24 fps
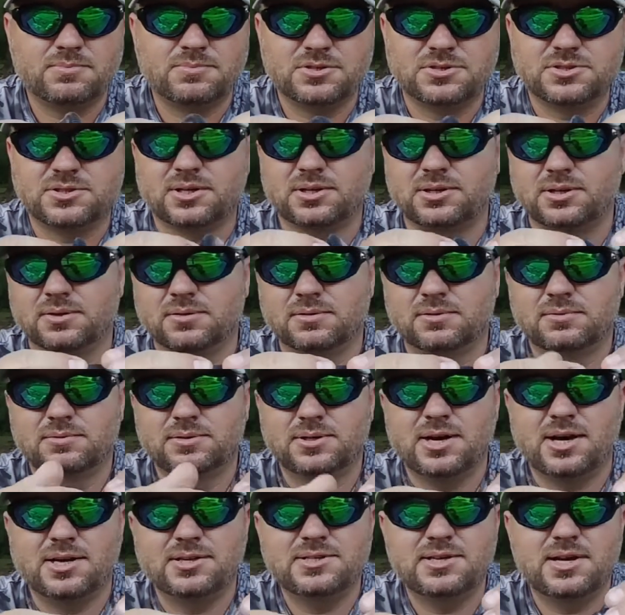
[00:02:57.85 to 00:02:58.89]
just like the
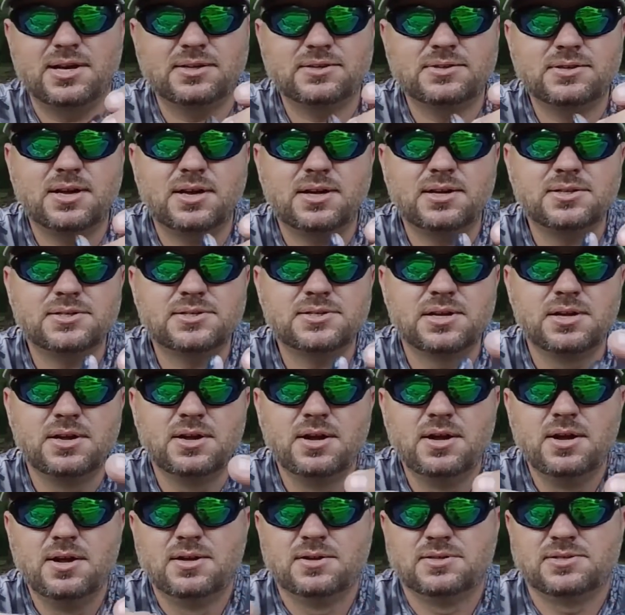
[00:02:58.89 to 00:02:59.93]
Keitech does.
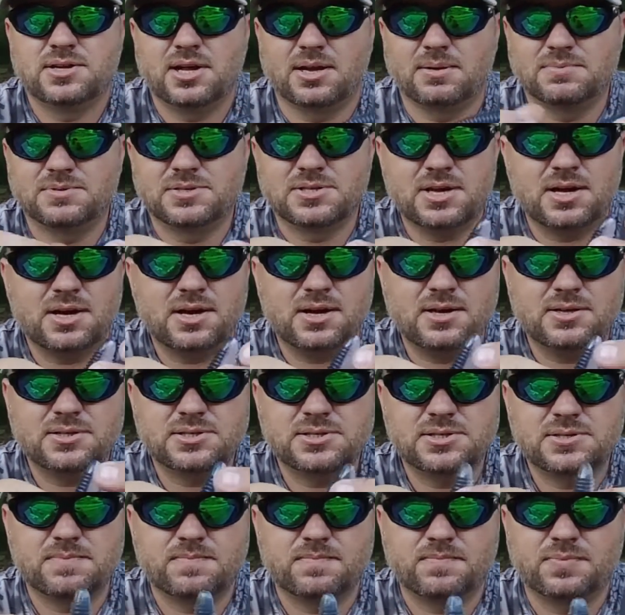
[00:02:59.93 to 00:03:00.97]
Same size.